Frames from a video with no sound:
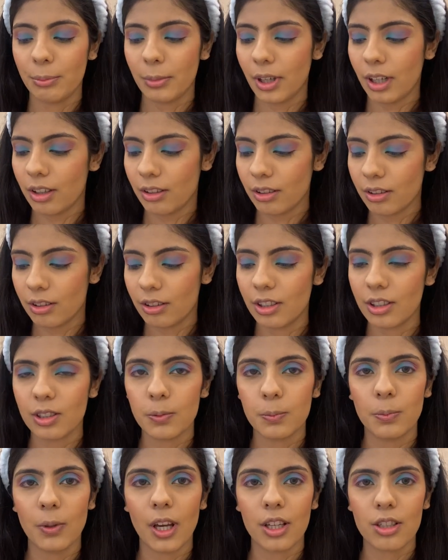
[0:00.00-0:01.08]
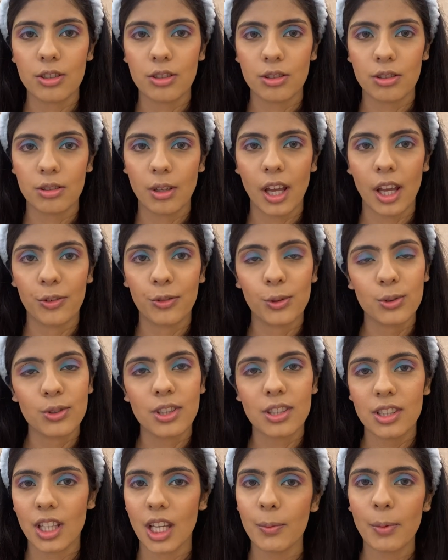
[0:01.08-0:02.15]
But this blush, I've used
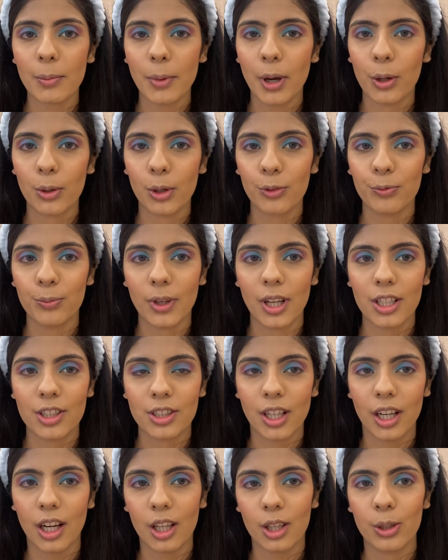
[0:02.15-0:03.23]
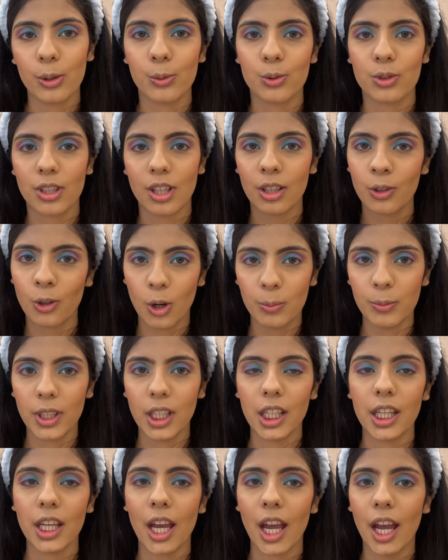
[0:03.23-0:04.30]
the same amount of blush that I use
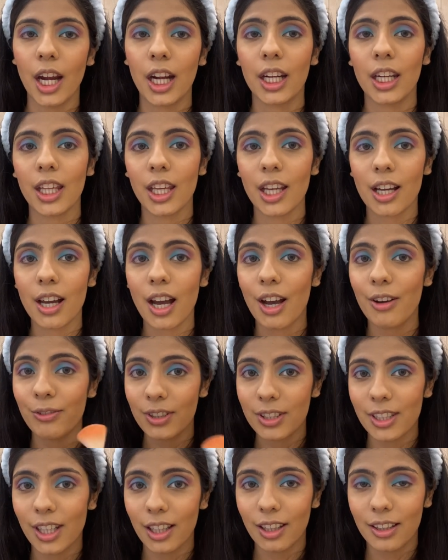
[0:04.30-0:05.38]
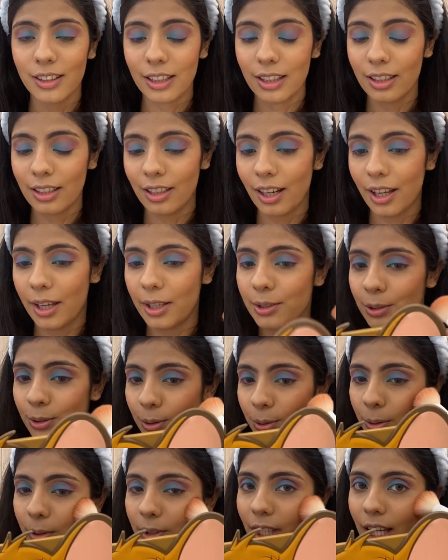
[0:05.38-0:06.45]
normally, and ye kafi zyada dikh raha hai.
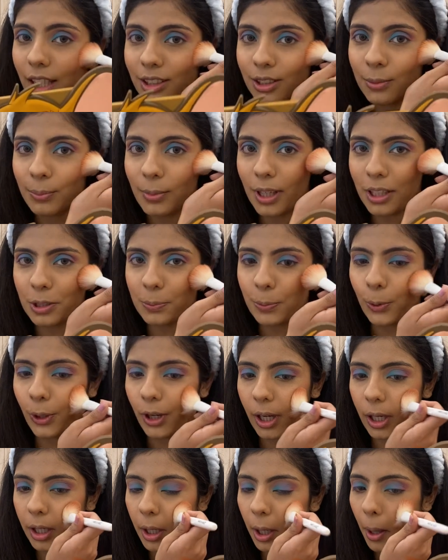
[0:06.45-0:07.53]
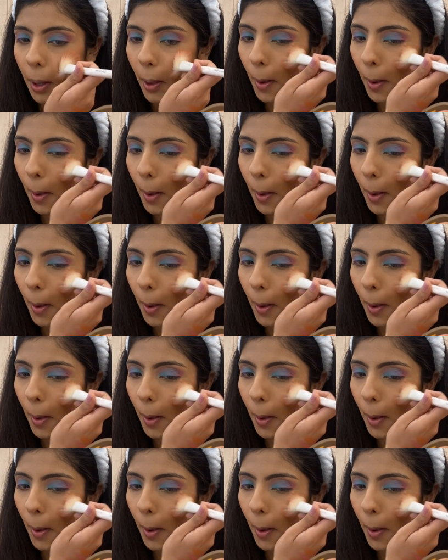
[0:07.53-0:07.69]
So that's a plus point.